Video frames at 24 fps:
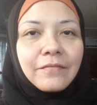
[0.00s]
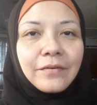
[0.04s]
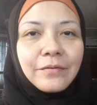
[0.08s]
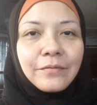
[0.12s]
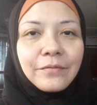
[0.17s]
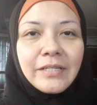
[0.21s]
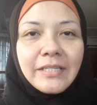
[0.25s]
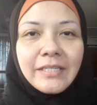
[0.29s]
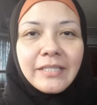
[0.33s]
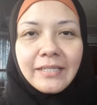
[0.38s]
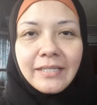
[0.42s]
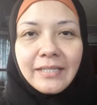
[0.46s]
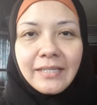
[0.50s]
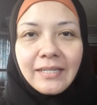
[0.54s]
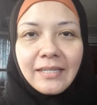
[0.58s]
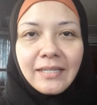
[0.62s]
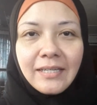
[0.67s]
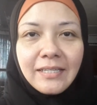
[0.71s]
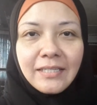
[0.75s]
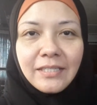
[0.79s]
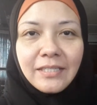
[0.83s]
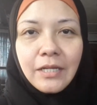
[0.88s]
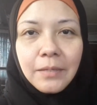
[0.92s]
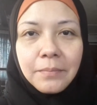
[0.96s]

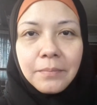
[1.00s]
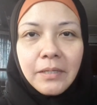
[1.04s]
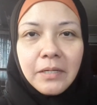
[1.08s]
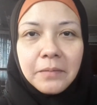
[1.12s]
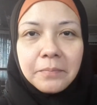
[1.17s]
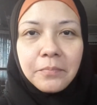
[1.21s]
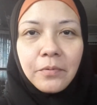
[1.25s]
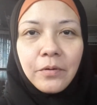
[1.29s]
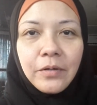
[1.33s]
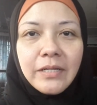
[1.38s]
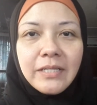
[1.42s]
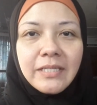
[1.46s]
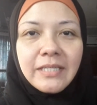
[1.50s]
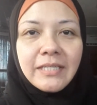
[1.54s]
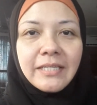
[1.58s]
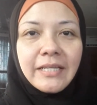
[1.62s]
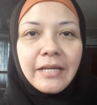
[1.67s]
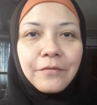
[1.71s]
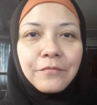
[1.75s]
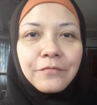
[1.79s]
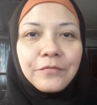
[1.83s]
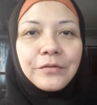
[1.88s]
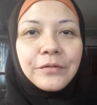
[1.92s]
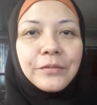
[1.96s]
recently stumbled upon
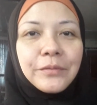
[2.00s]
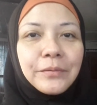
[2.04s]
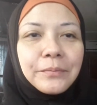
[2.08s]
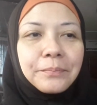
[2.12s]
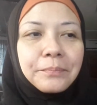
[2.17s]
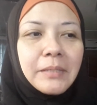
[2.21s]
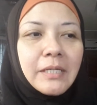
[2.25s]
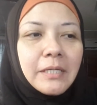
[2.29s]
several